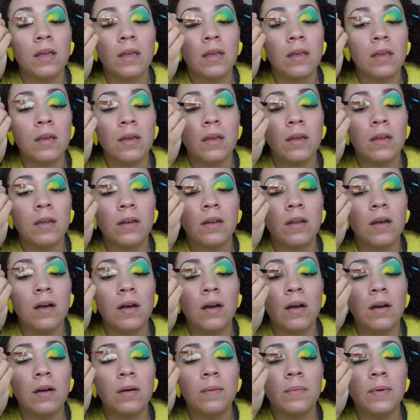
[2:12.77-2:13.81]
And
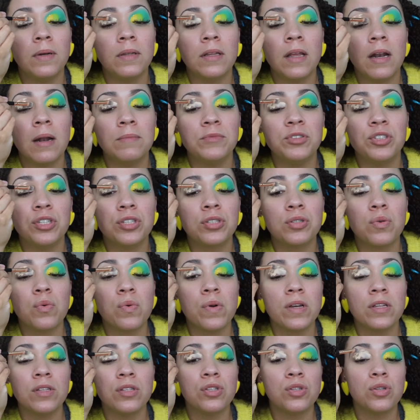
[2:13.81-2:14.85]
um, then I'm just
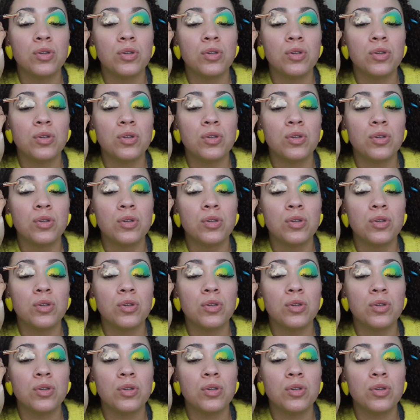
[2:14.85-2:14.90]
going